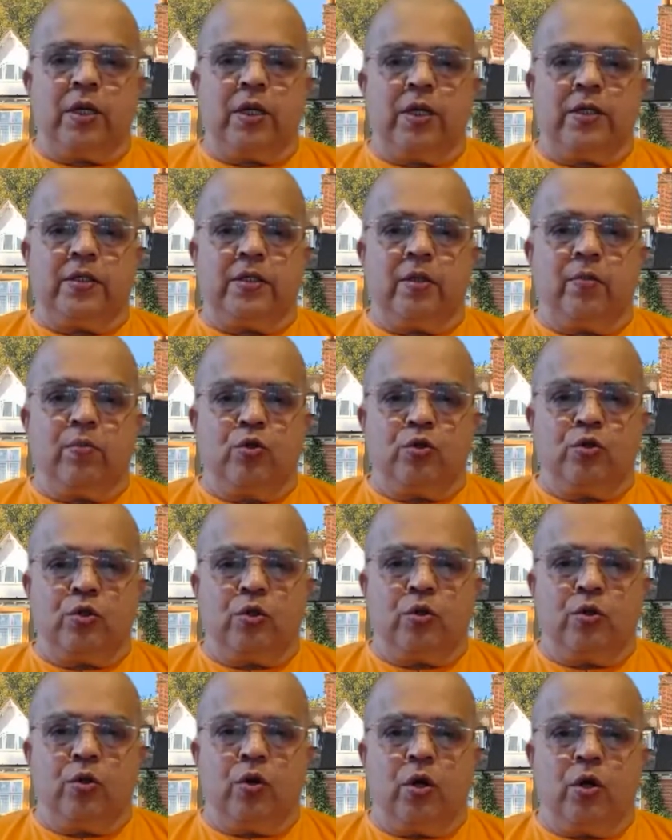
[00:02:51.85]
is the most
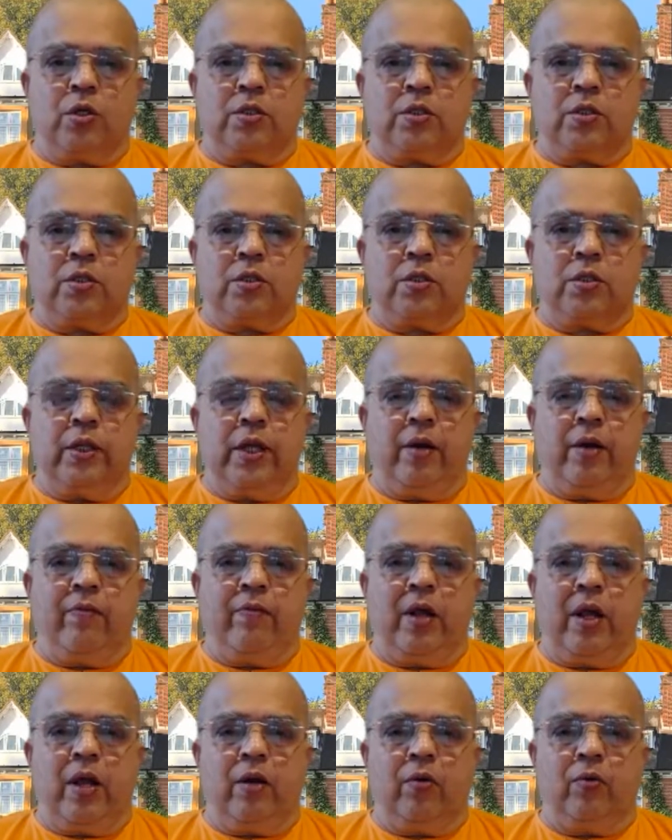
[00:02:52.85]
gross. Then
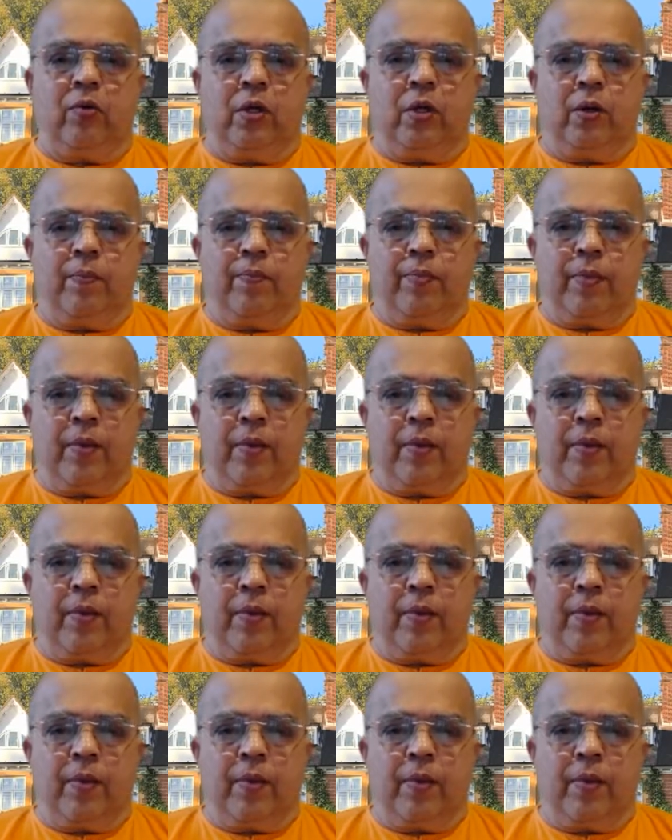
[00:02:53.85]
we have the